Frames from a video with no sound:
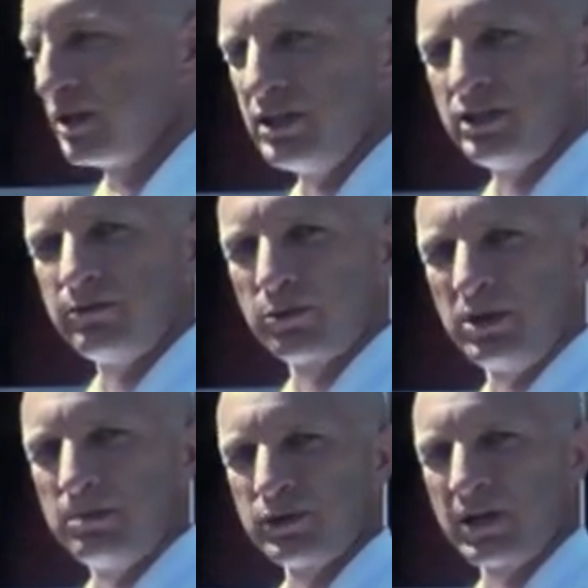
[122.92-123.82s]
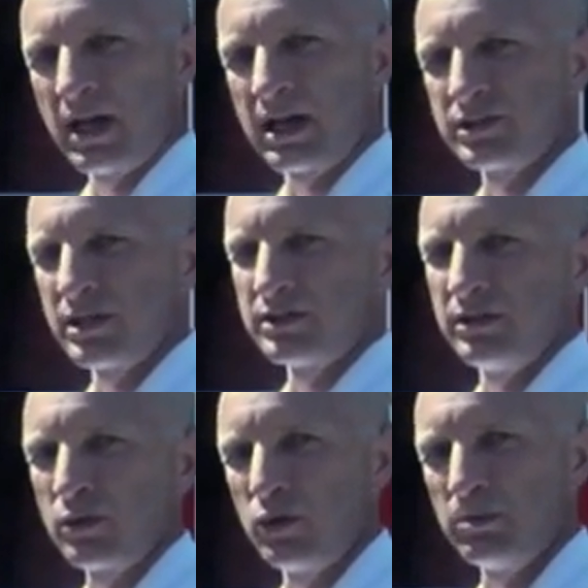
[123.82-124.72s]
it easy for people to access
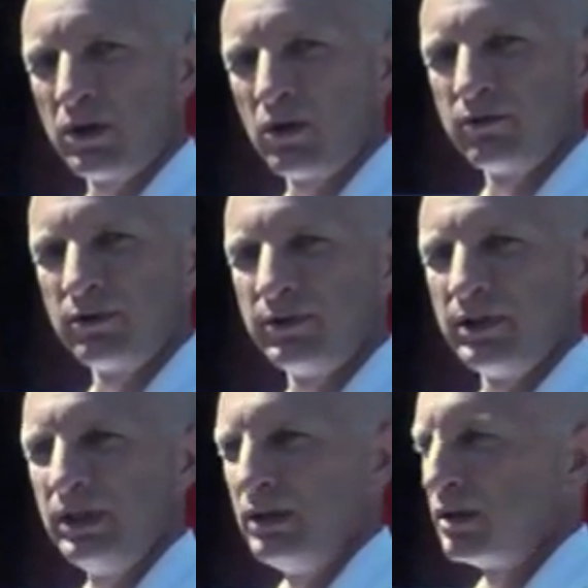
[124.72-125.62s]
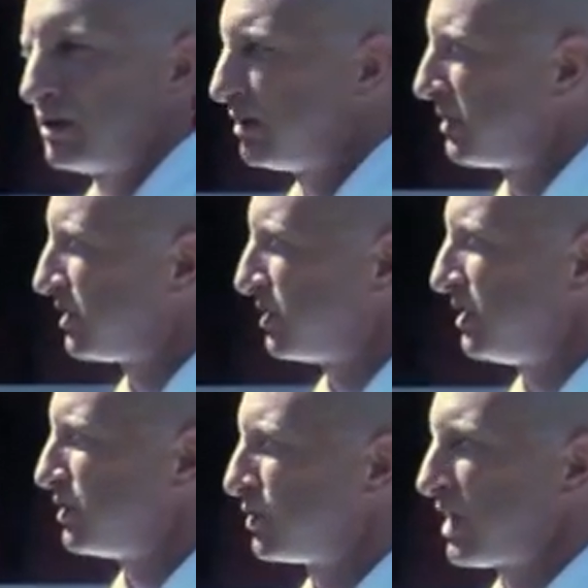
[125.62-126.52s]
the equipment off of it. Uh, it makes
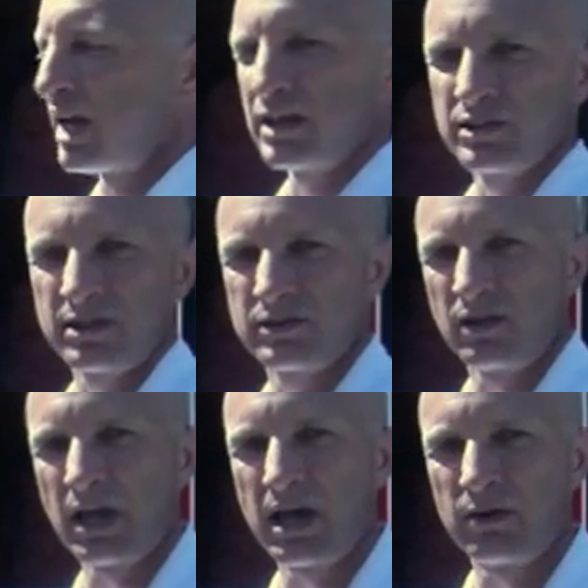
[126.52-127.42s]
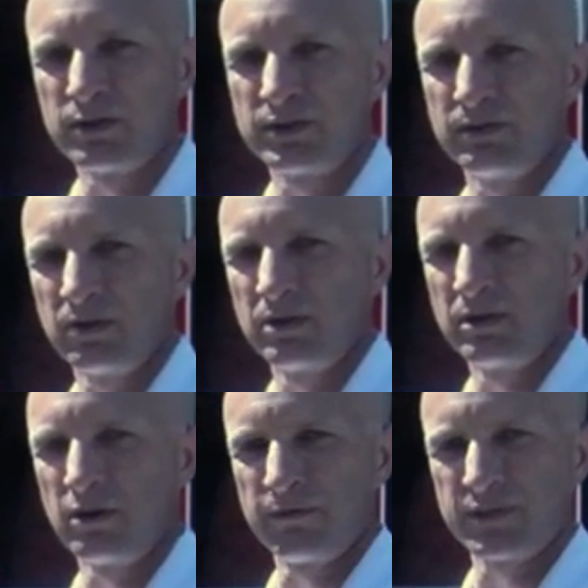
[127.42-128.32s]
it easier to access the ladders uh,
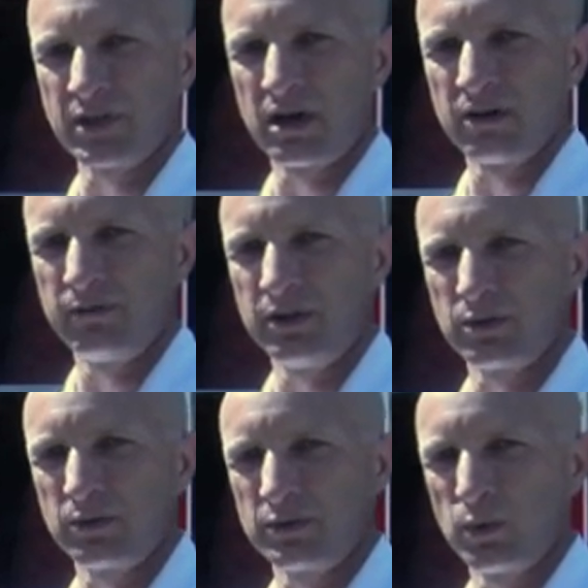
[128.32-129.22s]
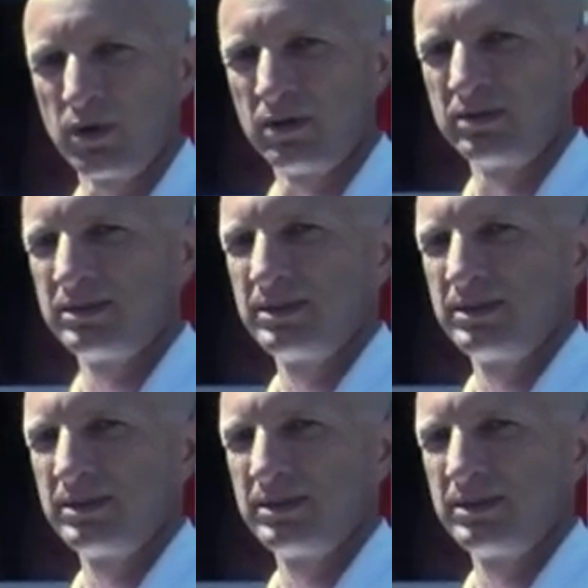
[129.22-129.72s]
off the side of the vehicle as well.